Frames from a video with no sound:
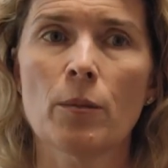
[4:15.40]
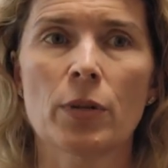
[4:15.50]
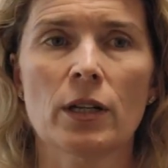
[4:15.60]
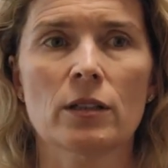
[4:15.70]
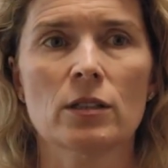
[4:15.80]

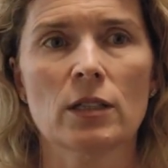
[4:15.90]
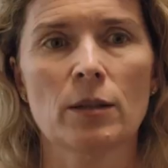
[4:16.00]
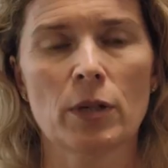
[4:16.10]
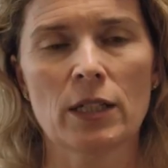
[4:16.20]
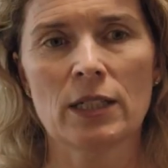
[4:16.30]
But at the
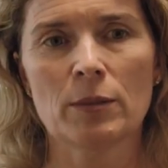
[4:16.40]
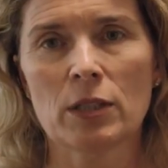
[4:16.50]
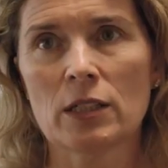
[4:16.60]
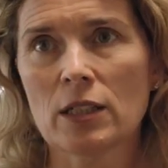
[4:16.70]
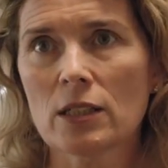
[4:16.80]
same, but it
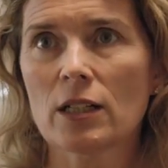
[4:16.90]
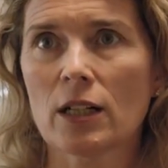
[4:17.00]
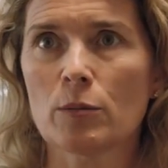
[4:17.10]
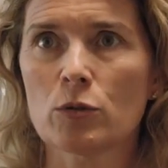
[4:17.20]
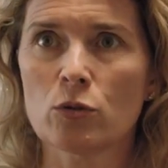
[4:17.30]
but it does
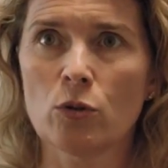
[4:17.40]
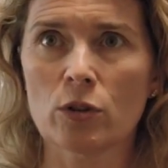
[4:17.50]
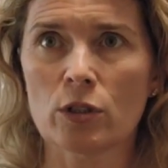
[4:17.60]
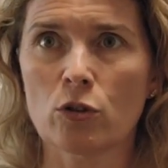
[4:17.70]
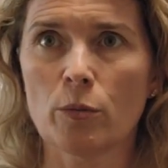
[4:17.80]
help to
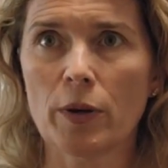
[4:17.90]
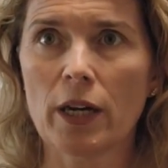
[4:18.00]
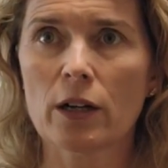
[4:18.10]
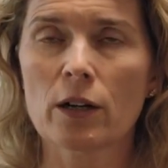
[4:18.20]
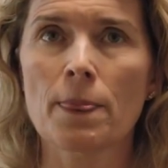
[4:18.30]
look and
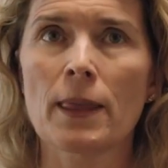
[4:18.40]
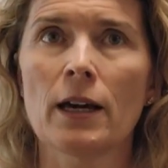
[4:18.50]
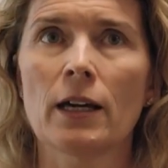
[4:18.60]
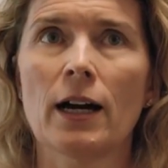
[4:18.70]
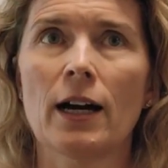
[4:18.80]
compare.
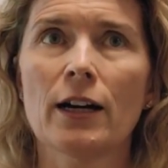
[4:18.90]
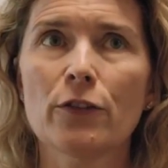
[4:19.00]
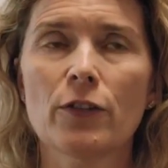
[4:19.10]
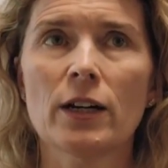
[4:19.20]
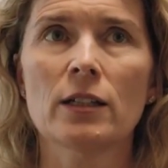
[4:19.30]
I
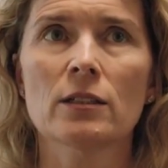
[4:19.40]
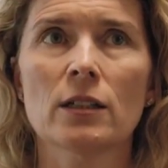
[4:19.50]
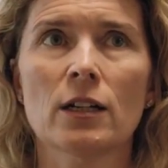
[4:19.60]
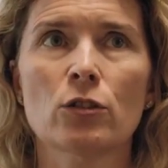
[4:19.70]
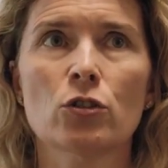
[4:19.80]
find
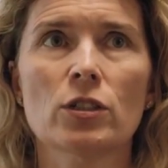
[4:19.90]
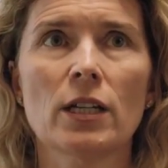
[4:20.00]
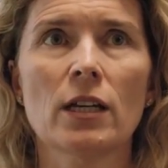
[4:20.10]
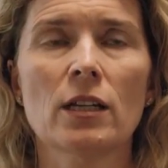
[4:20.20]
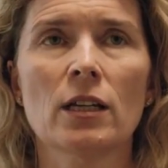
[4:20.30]

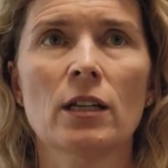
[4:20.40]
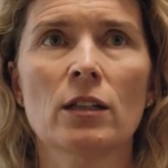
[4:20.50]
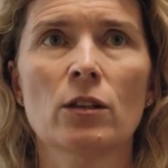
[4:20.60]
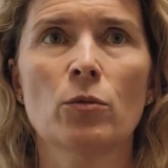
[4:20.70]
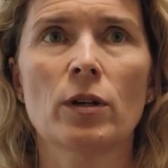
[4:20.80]

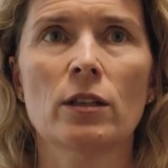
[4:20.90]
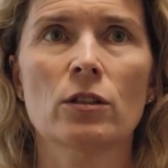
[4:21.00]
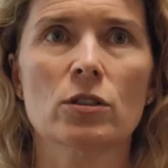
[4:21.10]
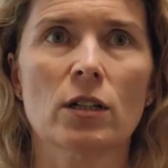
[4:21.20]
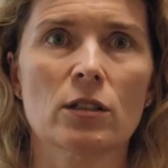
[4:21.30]
understanding the way
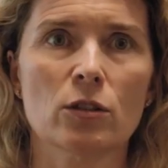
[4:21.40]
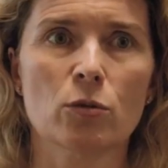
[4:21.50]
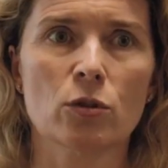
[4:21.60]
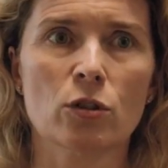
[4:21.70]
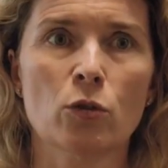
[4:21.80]
the Stasi
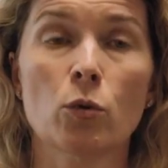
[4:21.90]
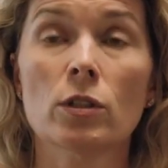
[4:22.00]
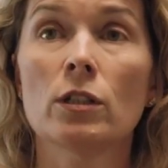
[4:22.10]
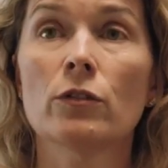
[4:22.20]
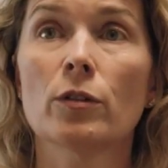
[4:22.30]
worked and
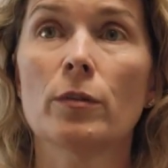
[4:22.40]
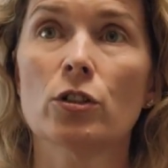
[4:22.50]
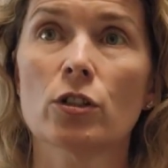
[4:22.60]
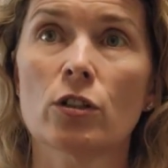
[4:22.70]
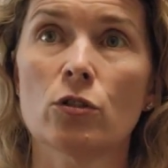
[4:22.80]
what
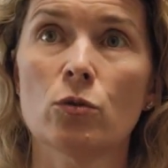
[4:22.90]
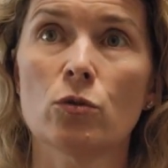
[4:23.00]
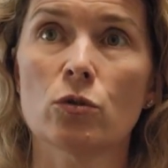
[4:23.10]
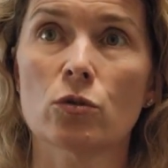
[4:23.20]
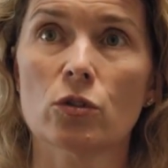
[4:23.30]
information can do
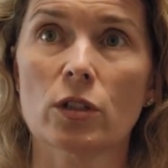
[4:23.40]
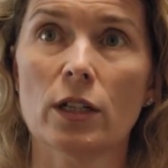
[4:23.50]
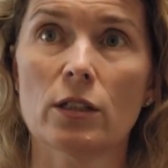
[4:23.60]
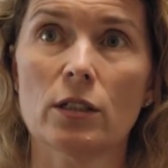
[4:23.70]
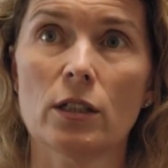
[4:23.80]
to
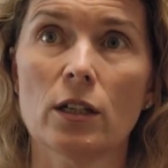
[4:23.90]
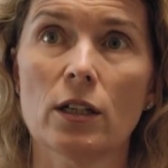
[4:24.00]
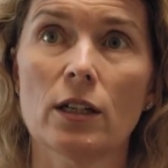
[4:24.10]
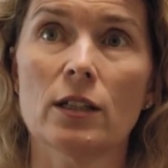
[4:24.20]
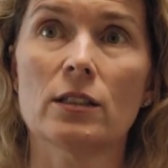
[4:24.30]
society,
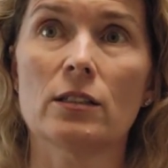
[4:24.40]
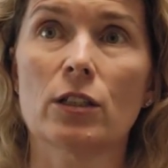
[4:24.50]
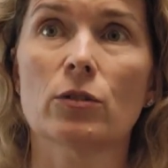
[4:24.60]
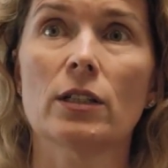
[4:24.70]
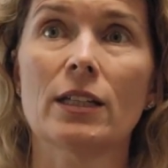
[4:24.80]

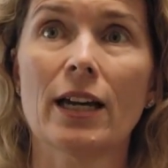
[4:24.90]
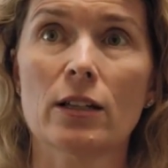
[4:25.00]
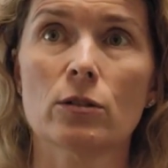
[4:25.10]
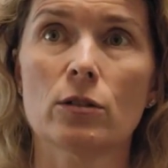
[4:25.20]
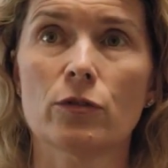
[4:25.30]
secretly
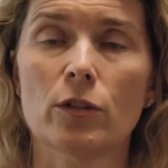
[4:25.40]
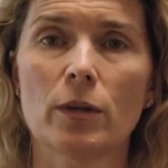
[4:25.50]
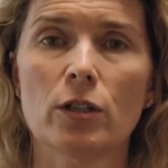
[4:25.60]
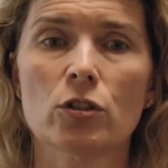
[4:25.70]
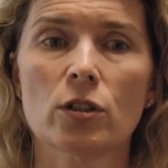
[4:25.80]
gathered
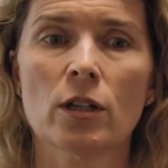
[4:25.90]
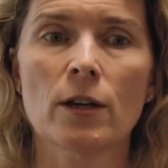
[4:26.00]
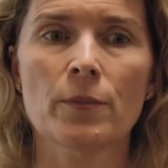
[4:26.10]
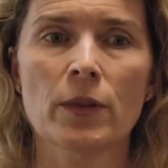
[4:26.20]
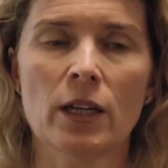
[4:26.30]
information,
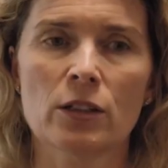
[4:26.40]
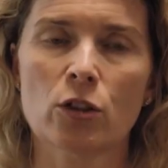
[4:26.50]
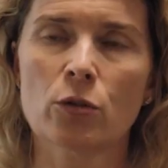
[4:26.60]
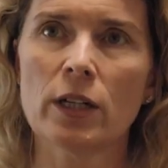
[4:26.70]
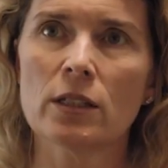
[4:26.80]
is a
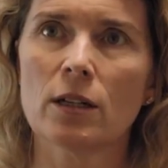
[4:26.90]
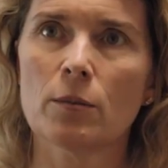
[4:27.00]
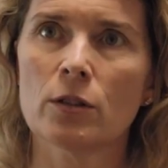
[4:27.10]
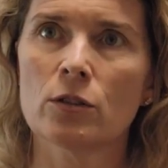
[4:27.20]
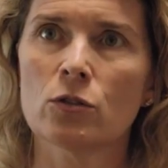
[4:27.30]
great
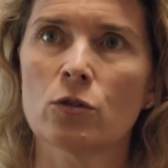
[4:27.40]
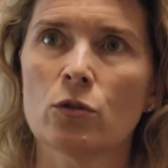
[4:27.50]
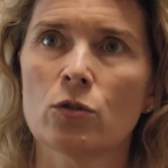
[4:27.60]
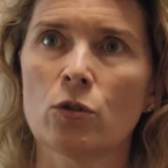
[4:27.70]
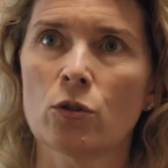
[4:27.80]
template
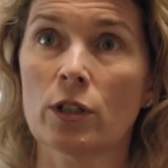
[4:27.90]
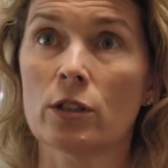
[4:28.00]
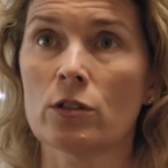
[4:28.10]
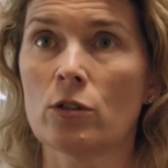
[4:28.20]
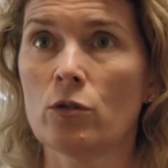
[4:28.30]
to, to look
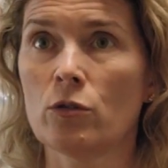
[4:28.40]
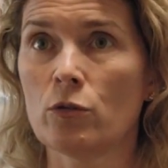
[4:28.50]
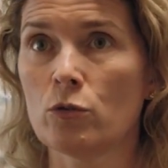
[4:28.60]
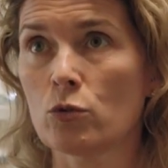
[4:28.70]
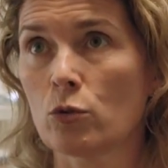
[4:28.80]
at
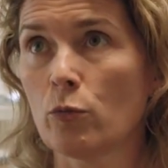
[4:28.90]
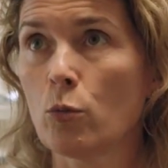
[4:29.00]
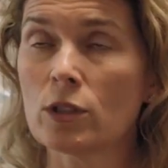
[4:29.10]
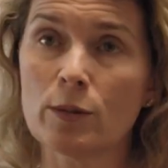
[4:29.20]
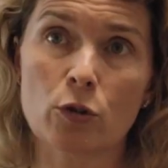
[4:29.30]
sort of
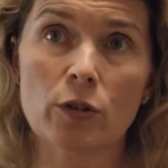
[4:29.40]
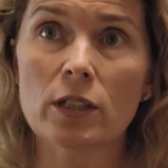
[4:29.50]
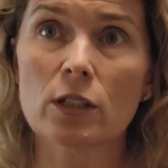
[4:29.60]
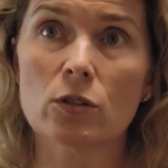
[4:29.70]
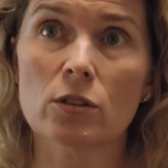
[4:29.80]
more
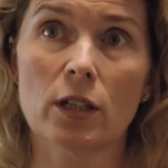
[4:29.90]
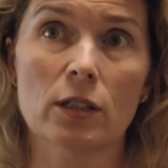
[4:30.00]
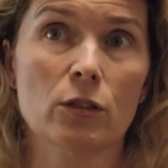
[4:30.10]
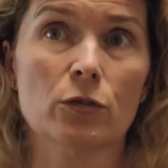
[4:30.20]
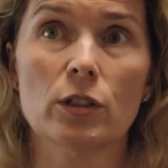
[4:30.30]
democratic
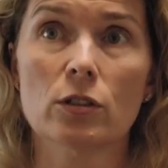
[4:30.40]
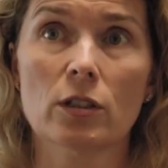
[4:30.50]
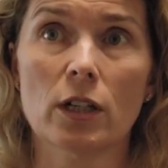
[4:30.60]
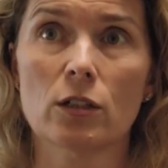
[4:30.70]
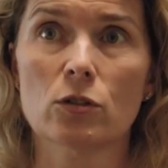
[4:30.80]
societies, free
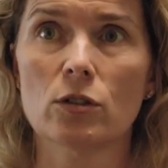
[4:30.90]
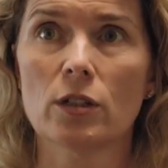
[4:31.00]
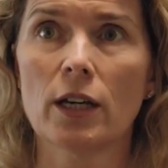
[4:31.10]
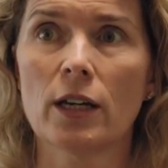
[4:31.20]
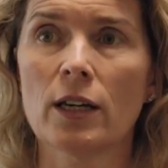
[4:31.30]
societies
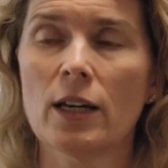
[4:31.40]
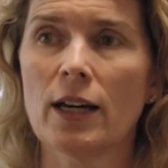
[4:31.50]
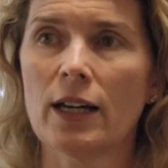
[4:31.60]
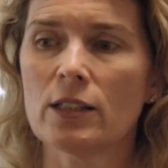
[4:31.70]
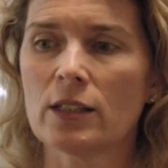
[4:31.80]
today, and